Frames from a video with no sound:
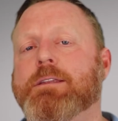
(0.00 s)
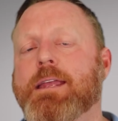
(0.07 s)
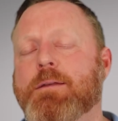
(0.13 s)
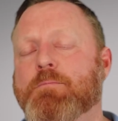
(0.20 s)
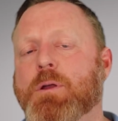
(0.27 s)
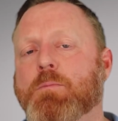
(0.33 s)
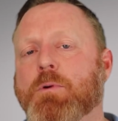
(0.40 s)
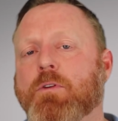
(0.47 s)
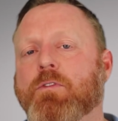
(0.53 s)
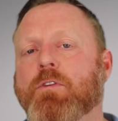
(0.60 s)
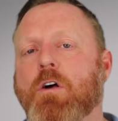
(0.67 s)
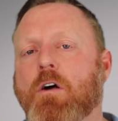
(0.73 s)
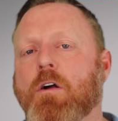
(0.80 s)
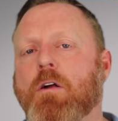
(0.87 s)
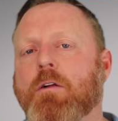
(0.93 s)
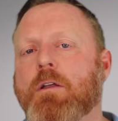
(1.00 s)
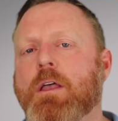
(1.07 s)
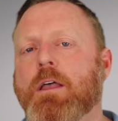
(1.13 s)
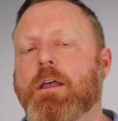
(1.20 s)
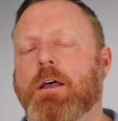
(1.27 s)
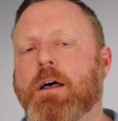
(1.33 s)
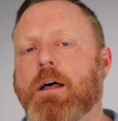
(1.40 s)
team members are.
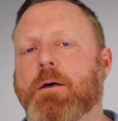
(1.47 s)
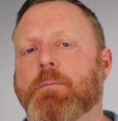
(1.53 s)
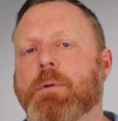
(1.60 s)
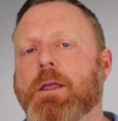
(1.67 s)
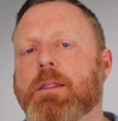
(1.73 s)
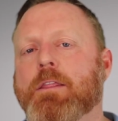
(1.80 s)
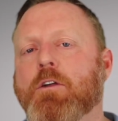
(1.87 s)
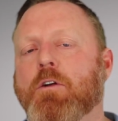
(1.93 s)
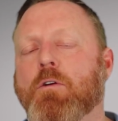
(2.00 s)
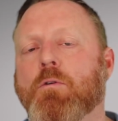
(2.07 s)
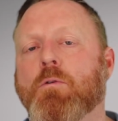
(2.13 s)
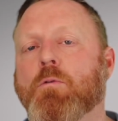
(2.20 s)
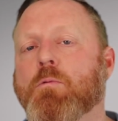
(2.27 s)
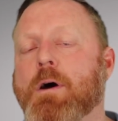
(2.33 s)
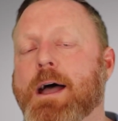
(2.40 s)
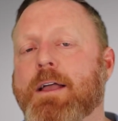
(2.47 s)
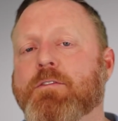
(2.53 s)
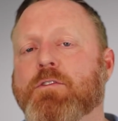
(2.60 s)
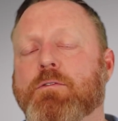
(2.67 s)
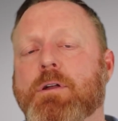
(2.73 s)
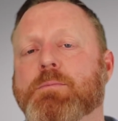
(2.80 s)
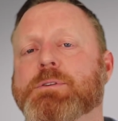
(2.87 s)
Their
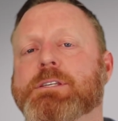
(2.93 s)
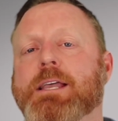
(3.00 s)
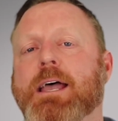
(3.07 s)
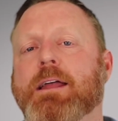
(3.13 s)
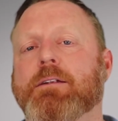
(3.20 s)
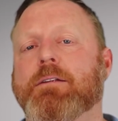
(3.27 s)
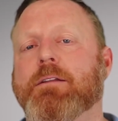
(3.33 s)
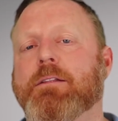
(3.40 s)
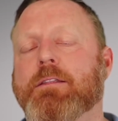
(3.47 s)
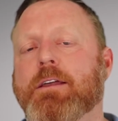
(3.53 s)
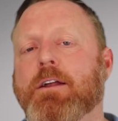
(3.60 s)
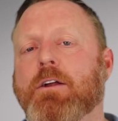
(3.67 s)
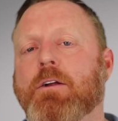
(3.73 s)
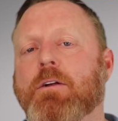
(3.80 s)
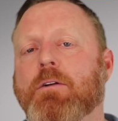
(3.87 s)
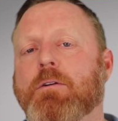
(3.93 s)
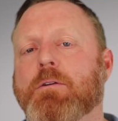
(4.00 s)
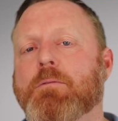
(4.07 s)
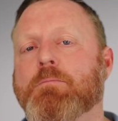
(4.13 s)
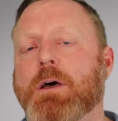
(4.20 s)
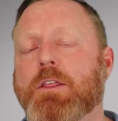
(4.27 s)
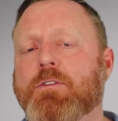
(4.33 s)
wives are upset, their
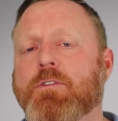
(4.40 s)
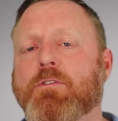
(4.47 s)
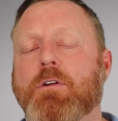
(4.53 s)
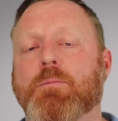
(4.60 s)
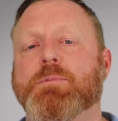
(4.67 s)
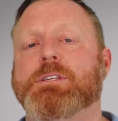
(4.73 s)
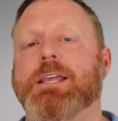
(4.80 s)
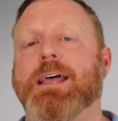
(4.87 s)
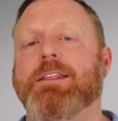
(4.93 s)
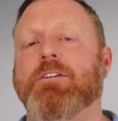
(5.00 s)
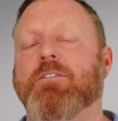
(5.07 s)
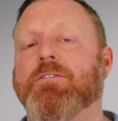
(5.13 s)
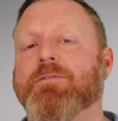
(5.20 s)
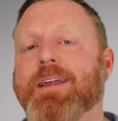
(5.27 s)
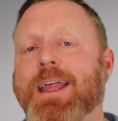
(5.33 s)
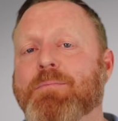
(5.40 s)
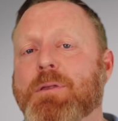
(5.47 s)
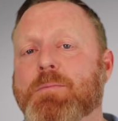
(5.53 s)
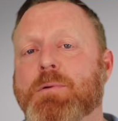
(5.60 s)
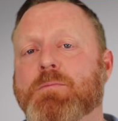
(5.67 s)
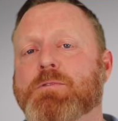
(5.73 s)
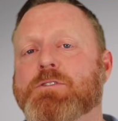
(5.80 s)
mothers are upset, their
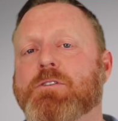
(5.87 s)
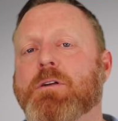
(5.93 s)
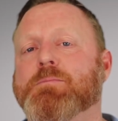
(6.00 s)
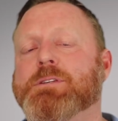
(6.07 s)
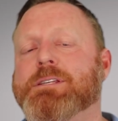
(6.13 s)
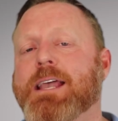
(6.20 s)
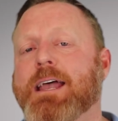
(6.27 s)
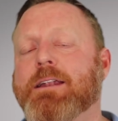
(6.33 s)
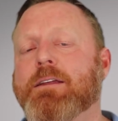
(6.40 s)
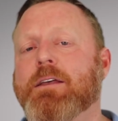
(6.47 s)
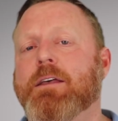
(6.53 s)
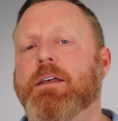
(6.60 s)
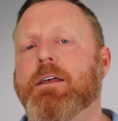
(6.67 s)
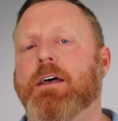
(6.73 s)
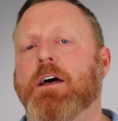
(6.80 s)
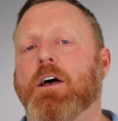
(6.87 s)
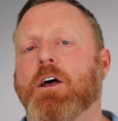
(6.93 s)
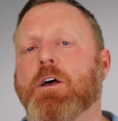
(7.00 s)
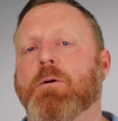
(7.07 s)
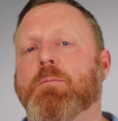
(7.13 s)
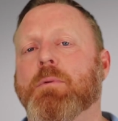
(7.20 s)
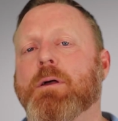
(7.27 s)
family members are upset.
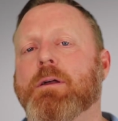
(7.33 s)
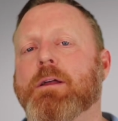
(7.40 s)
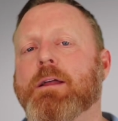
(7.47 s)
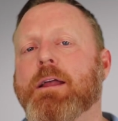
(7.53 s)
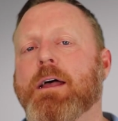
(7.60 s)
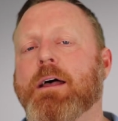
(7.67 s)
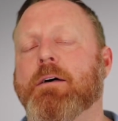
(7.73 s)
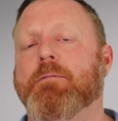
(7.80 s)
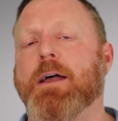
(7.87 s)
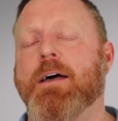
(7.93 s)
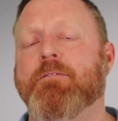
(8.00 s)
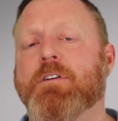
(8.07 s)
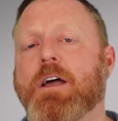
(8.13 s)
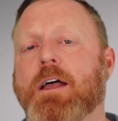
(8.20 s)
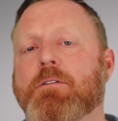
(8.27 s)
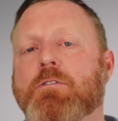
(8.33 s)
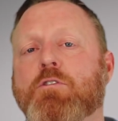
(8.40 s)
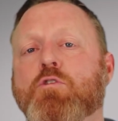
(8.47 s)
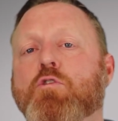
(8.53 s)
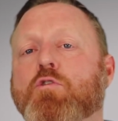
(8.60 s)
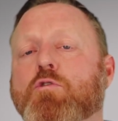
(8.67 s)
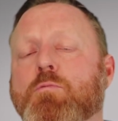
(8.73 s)
I've
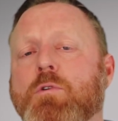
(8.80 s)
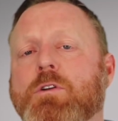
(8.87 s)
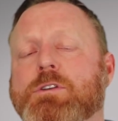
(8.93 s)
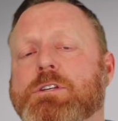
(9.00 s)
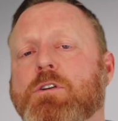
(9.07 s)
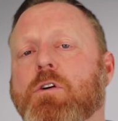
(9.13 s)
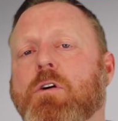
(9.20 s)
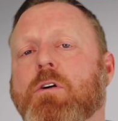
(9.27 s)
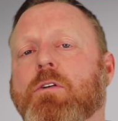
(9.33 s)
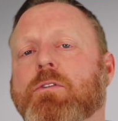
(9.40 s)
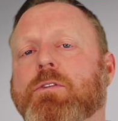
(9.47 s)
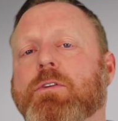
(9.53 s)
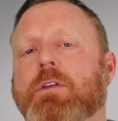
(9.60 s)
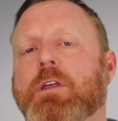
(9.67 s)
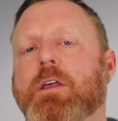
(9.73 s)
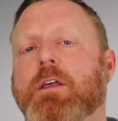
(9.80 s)
gotten numerous calls